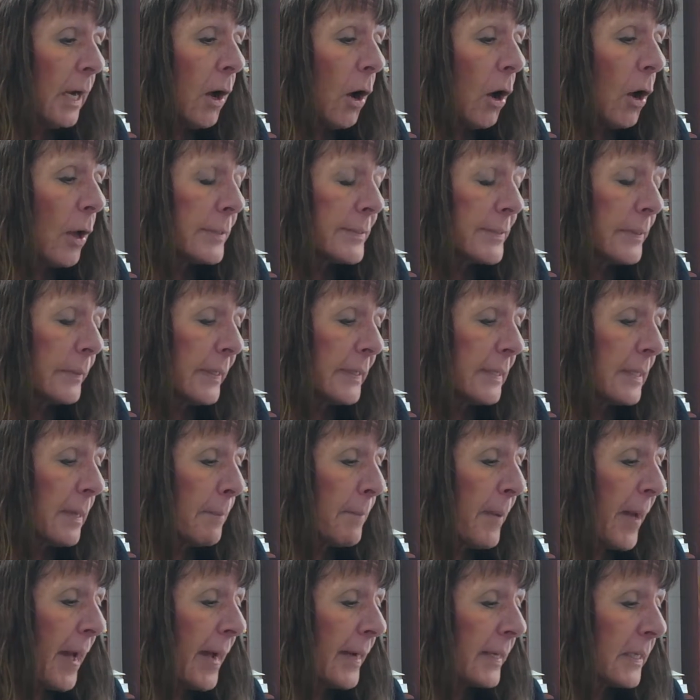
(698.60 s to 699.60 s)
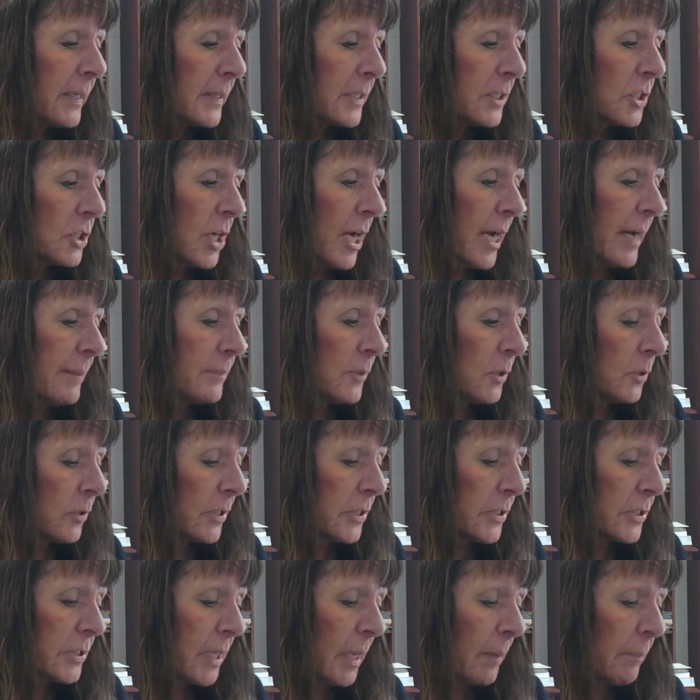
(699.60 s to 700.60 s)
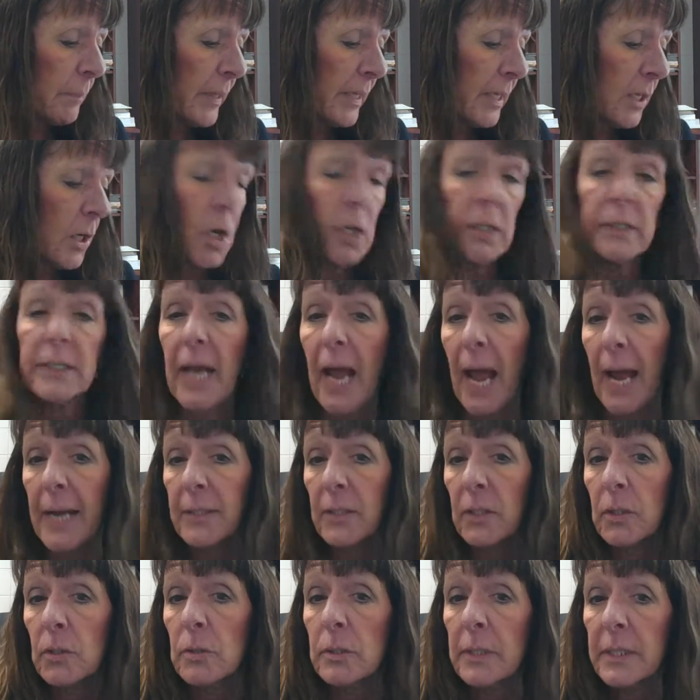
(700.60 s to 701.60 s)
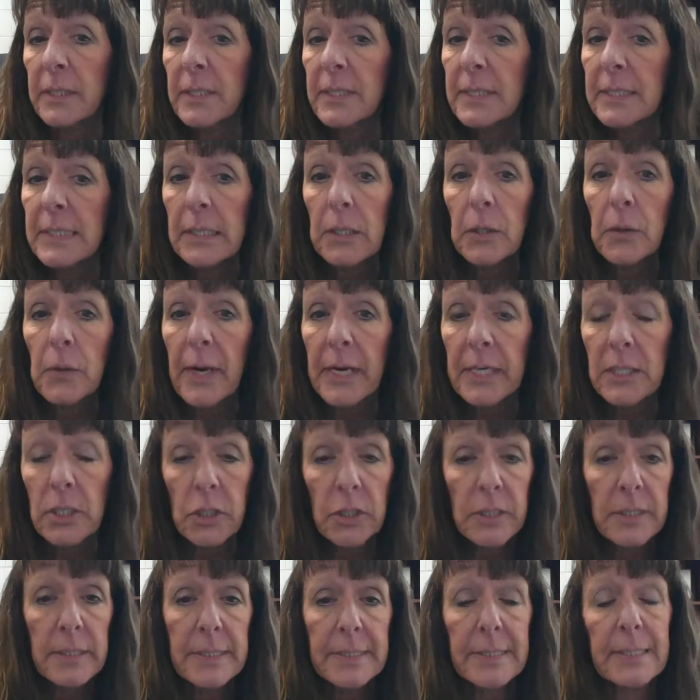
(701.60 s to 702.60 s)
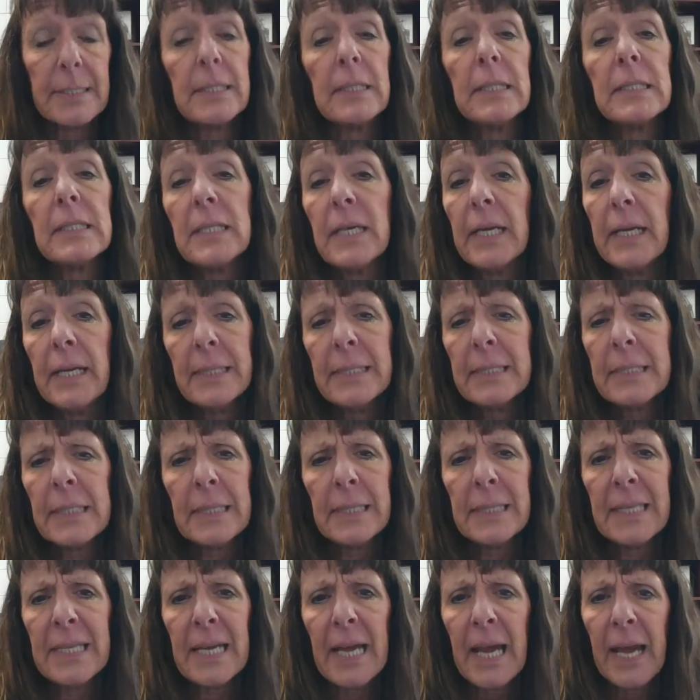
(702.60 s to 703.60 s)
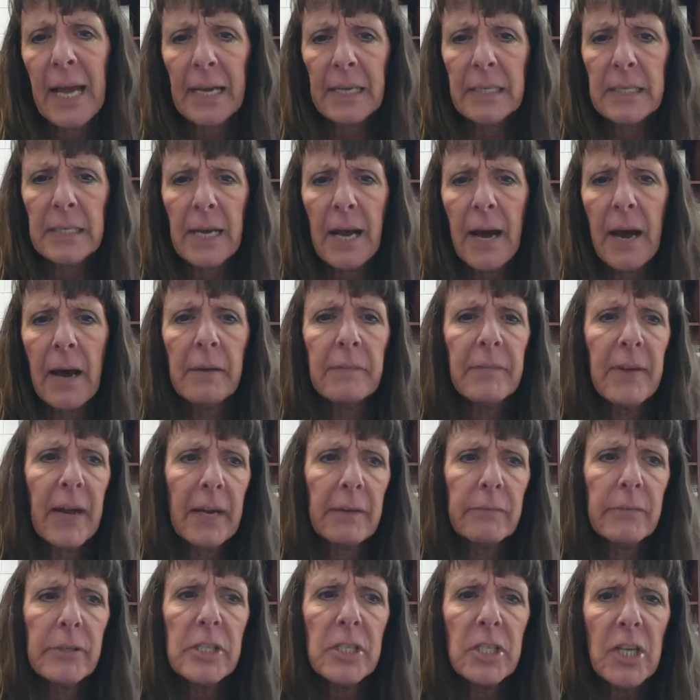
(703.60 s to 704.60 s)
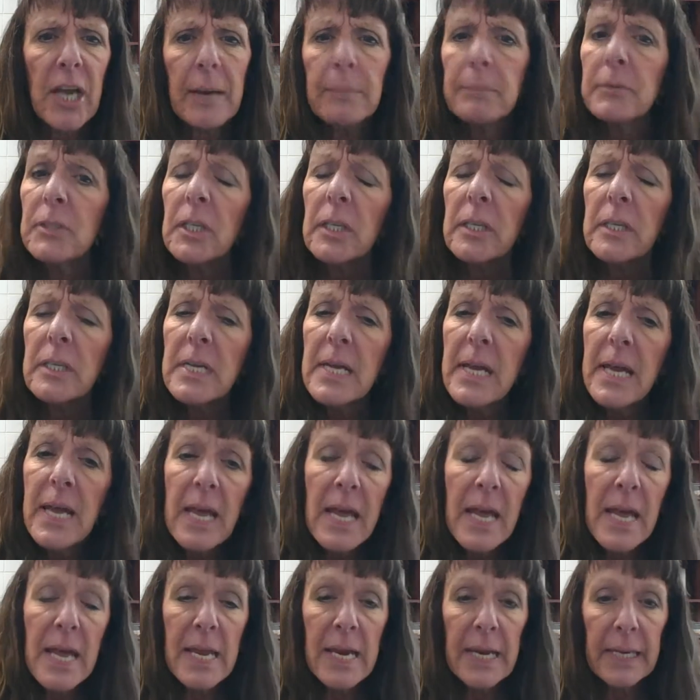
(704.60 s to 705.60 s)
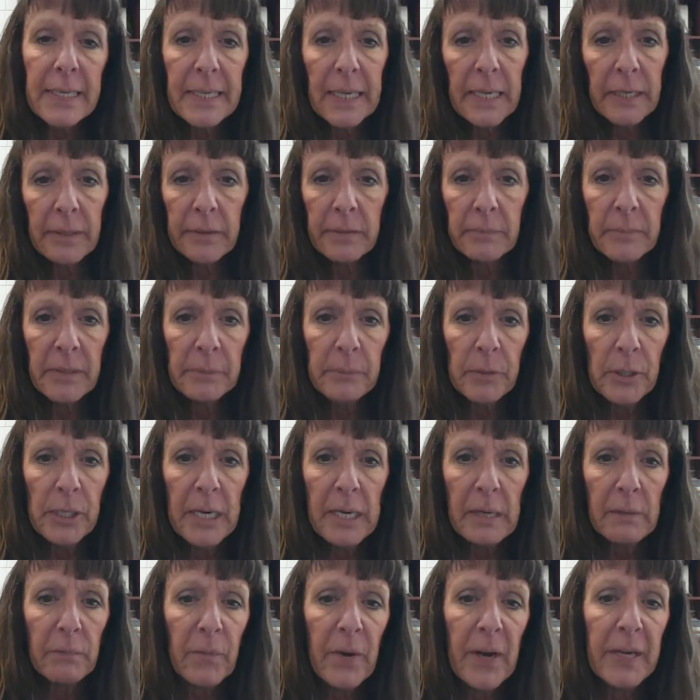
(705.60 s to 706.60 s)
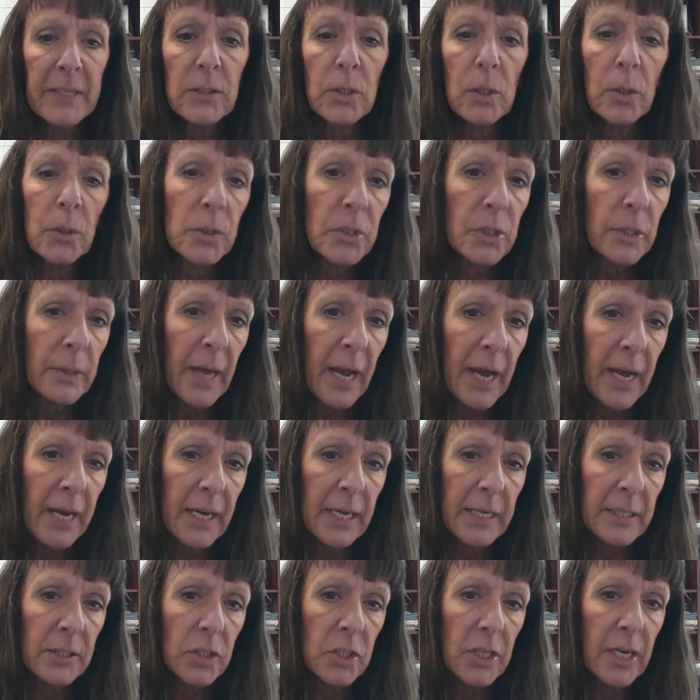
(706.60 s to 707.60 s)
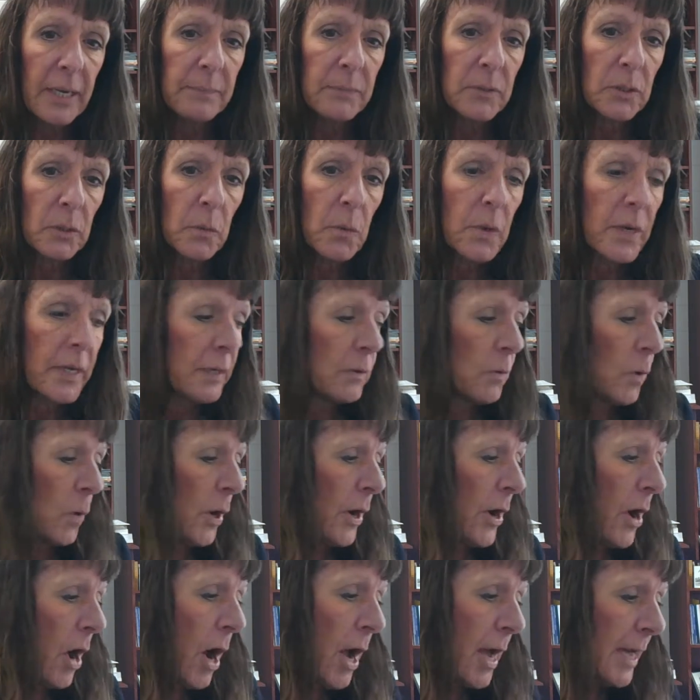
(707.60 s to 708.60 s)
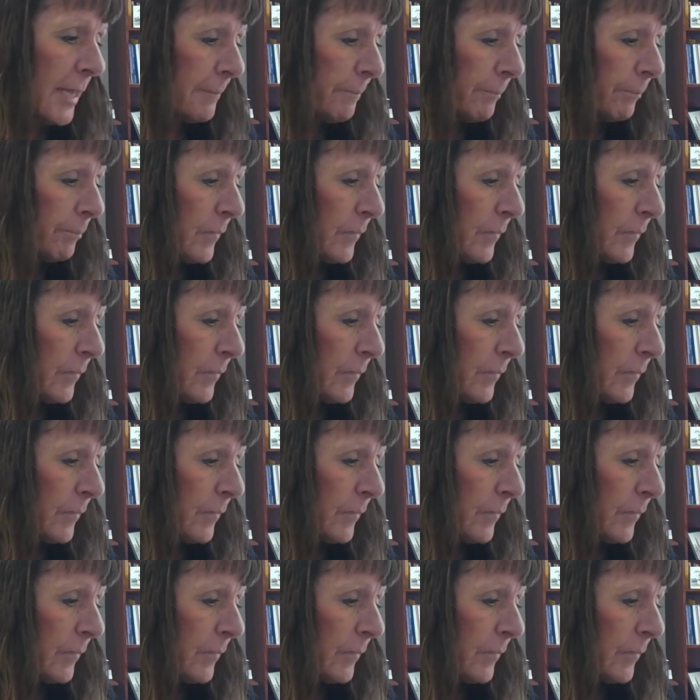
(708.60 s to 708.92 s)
Also at the back of the chapter, there's something called tactical considerations. It's at the end of every chapter. And I can't remember if I told you that in chapter 1 or not,